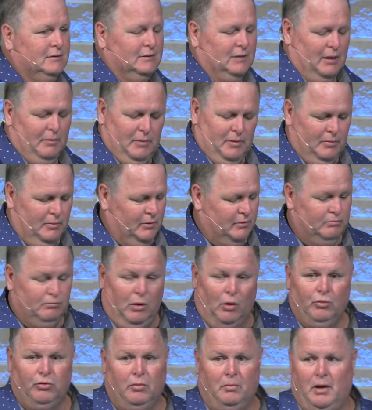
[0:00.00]
I remember
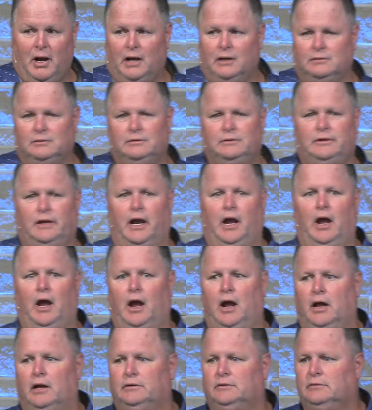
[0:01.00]
both of mine,
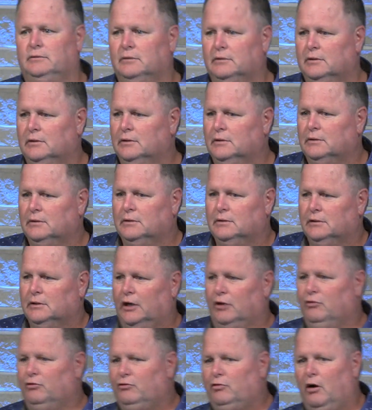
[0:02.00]
Dad,
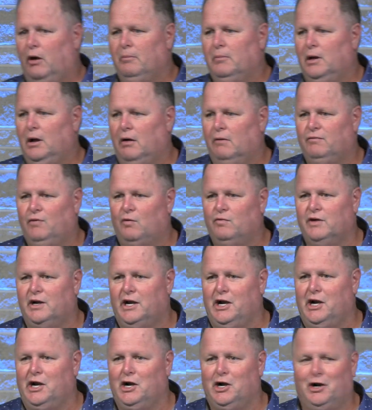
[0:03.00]
can you drop me off over
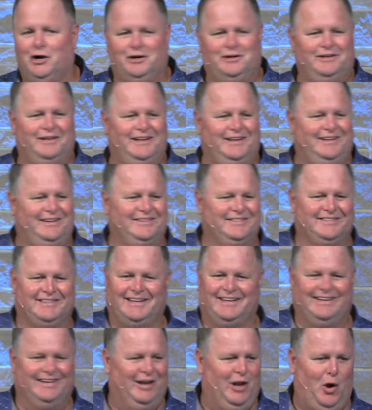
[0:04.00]
here? I was
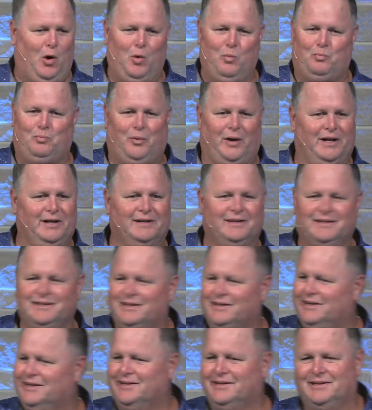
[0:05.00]
like, nope.
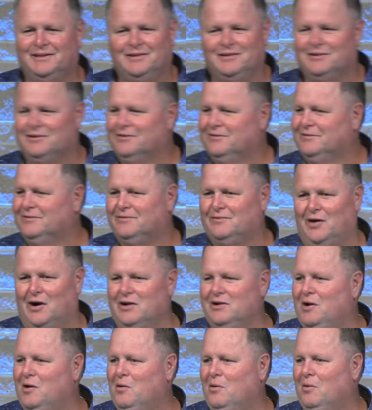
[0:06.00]

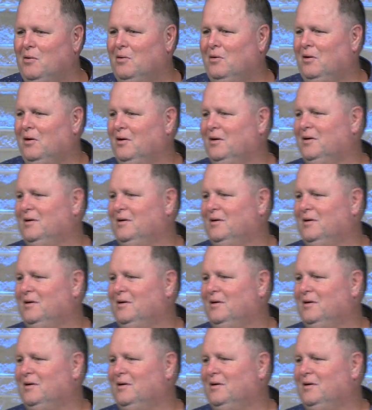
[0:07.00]
Front door.